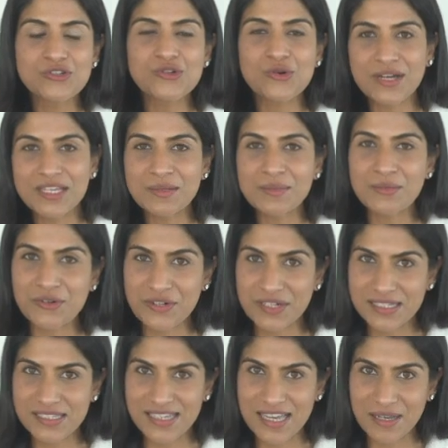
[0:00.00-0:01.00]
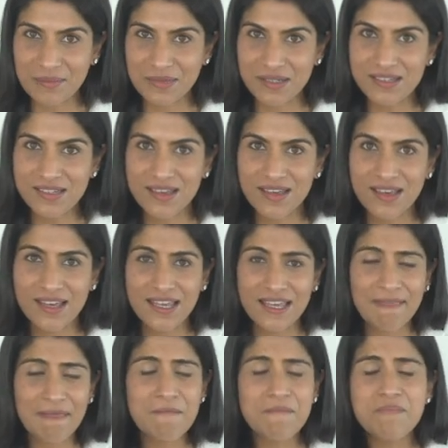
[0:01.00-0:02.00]
to join the marine segment,
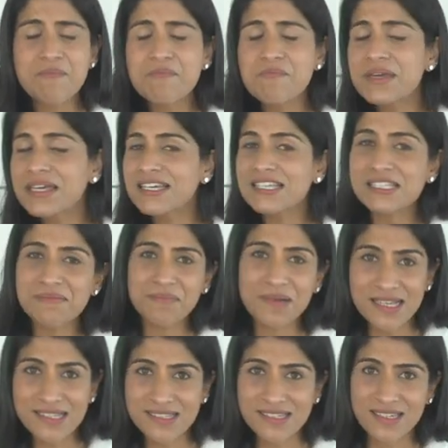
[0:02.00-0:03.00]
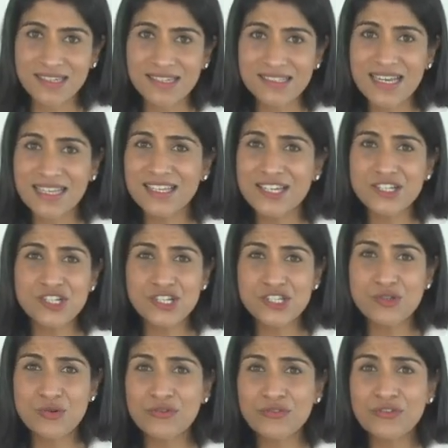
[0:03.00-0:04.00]
the biggest blessing is that there are
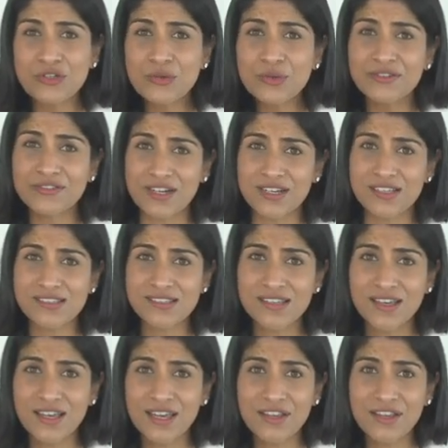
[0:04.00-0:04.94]
just so few of us.